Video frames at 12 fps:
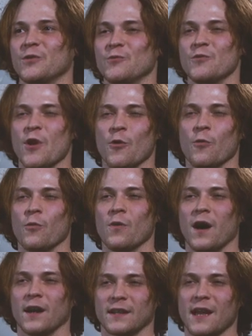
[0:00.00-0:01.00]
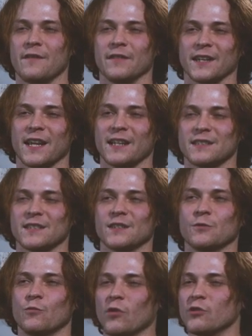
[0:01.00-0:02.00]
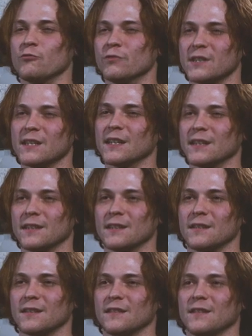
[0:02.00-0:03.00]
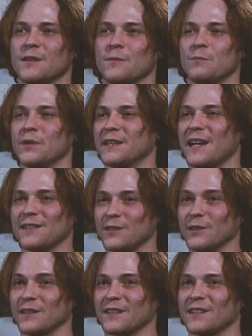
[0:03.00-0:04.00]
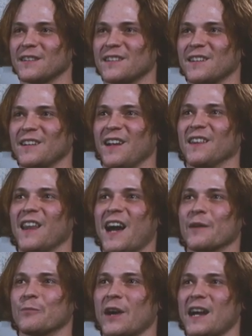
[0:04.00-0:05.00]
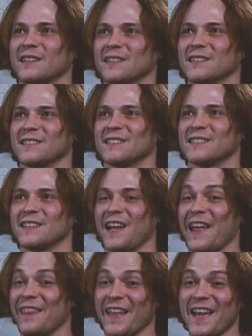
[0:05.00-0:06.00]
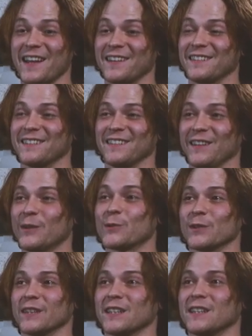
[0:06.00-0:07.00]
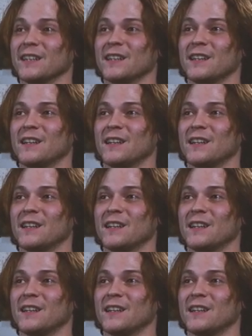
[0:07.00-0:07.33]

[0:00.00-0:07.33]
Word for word: you know a Kevin Casey when you see it. But that took a lot of practice. And then, literally,